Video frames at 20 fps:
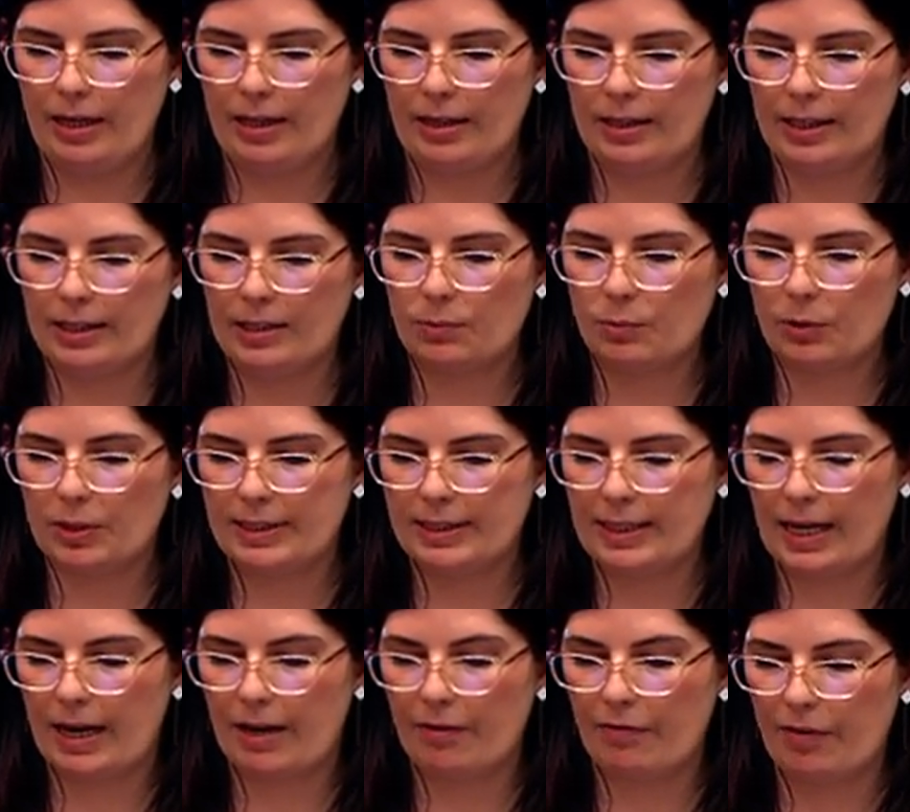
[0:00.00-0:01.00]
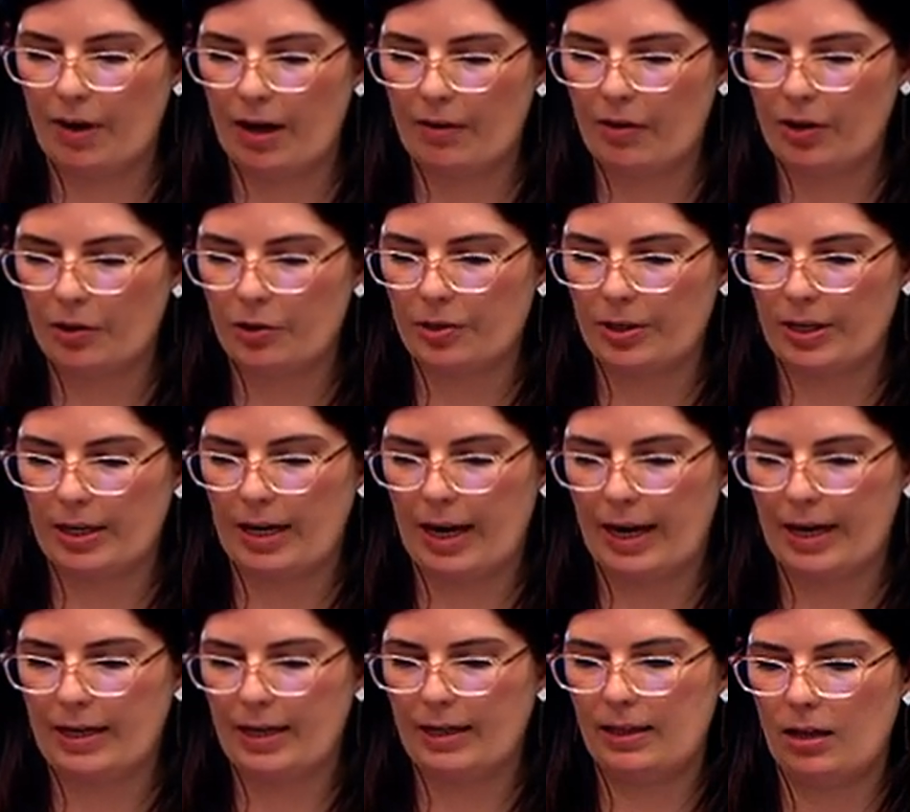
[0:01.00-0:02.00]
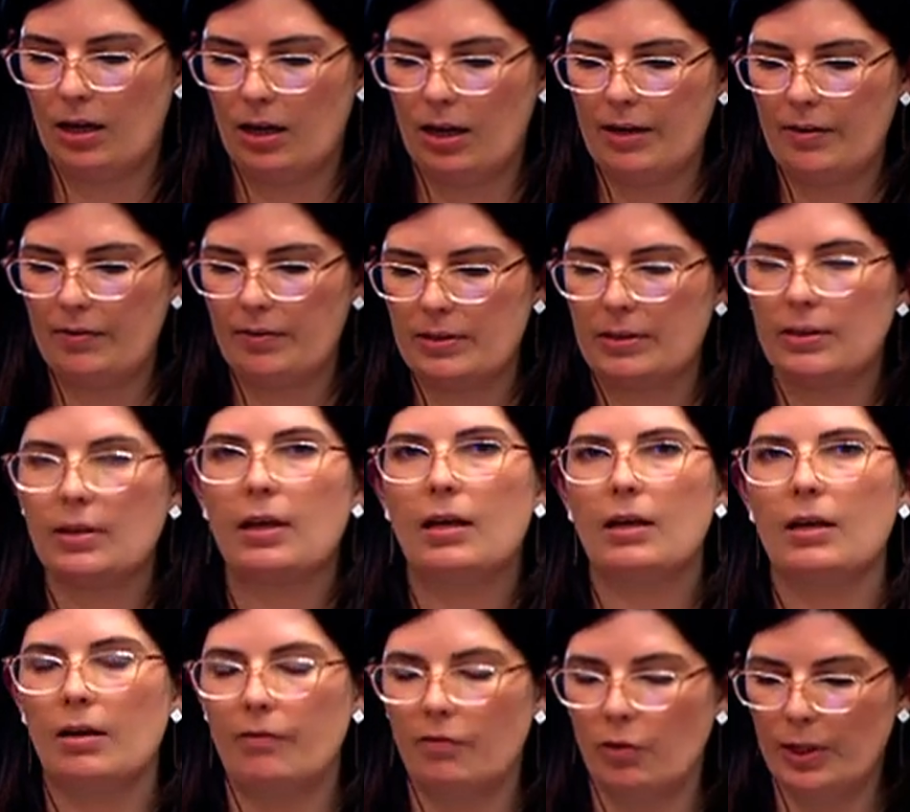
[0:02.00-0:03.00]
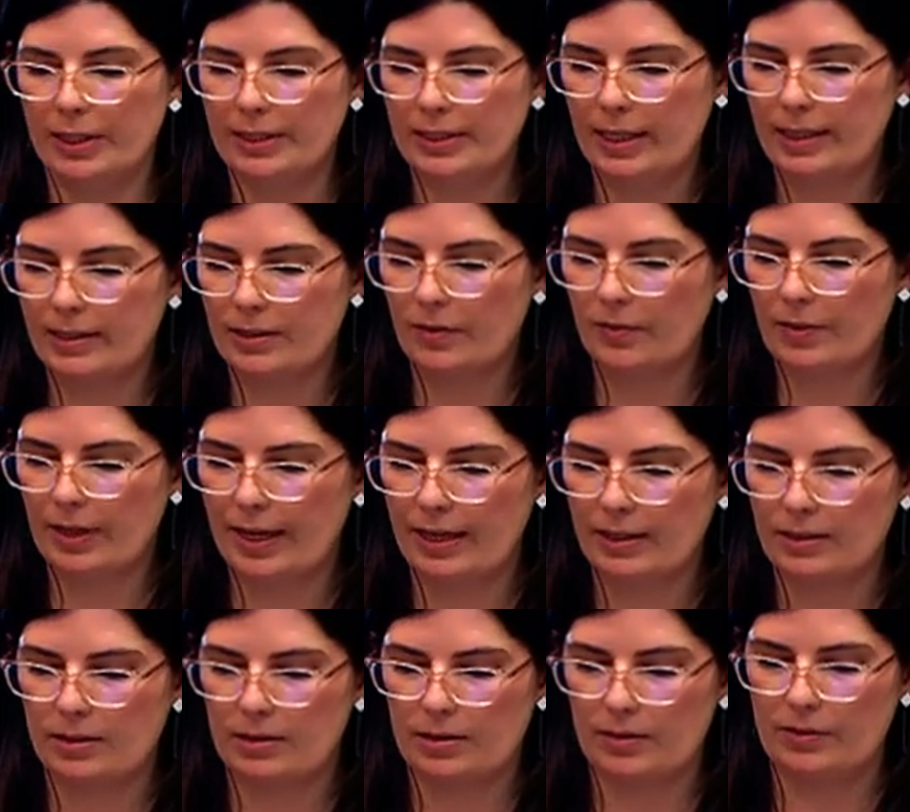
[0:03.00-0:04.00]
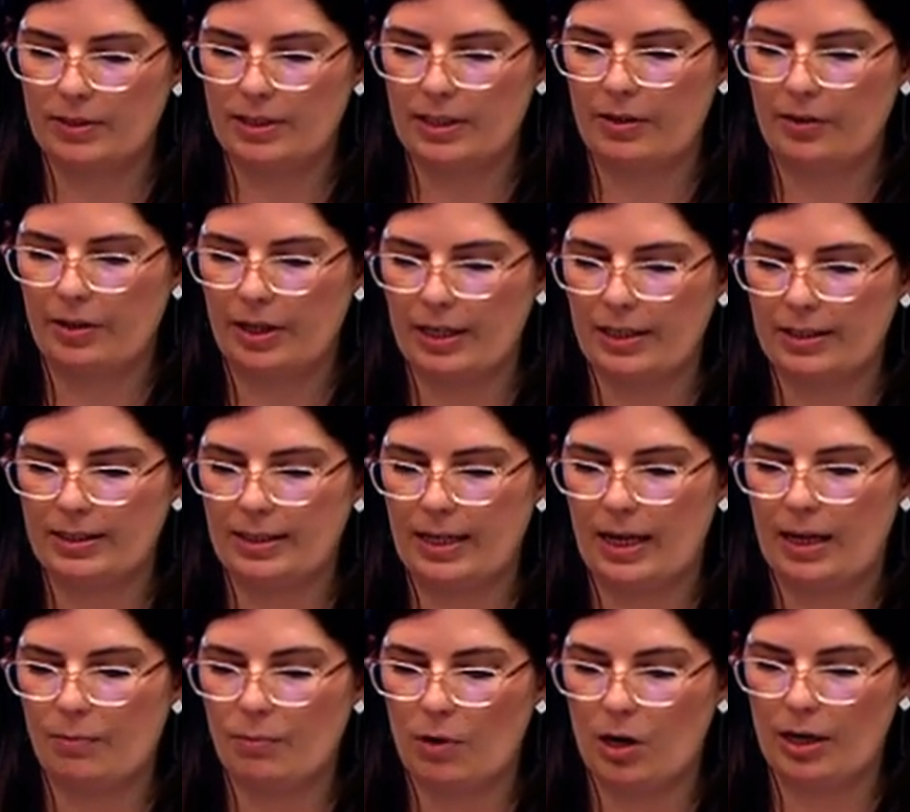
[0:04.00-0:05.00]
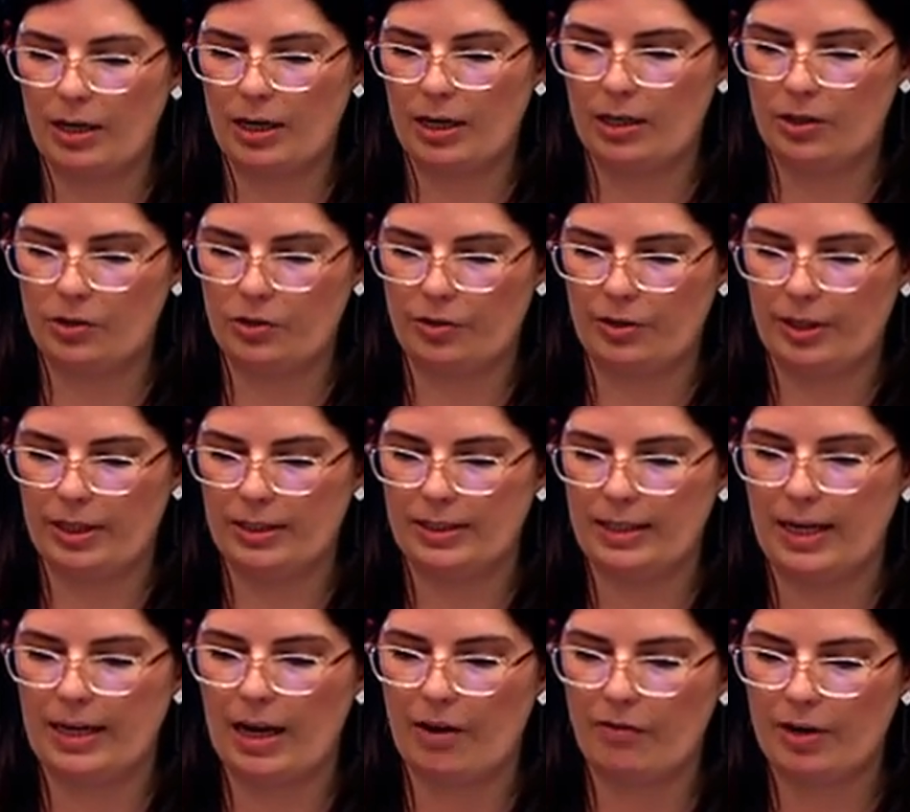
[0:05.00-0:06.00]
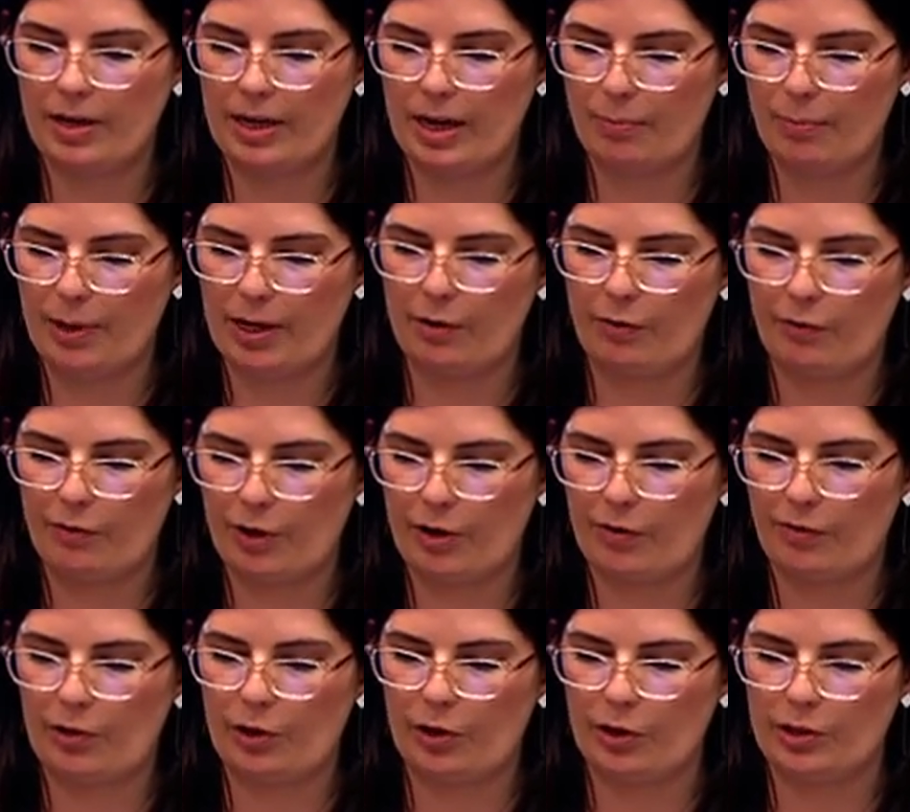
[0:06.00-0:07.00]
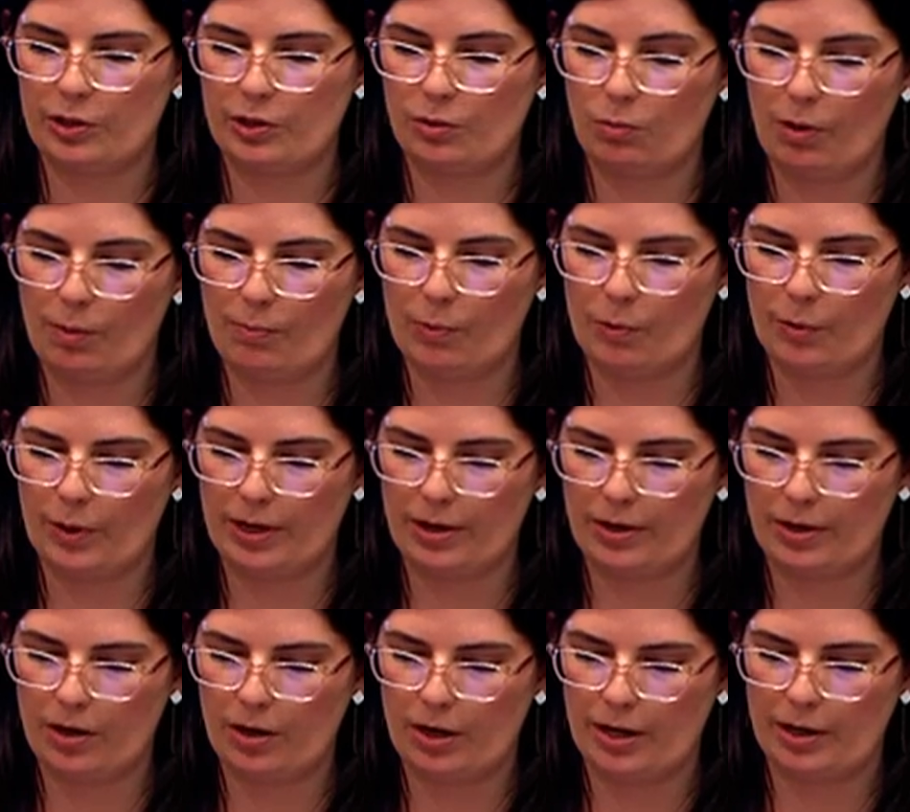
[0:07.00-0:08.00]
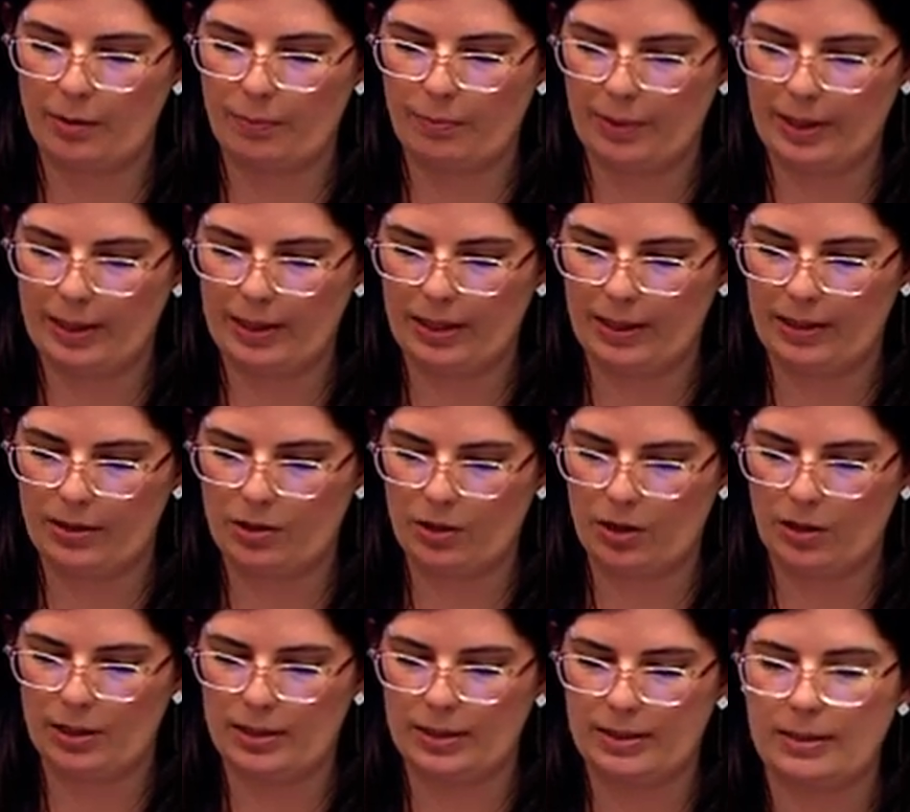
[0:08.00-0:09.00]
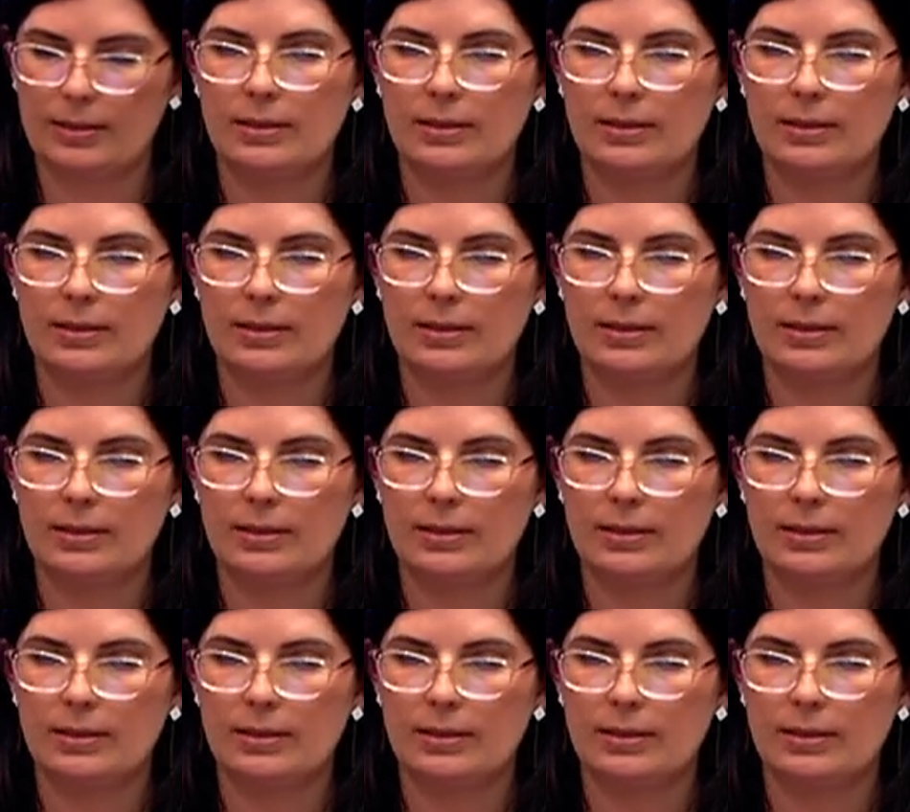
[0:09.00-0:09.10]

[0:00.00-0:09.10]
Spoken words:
This would save 580 lives, avoid tens of thousands of serious and minor injuries, and have a net benefit of close to $1.9 billion.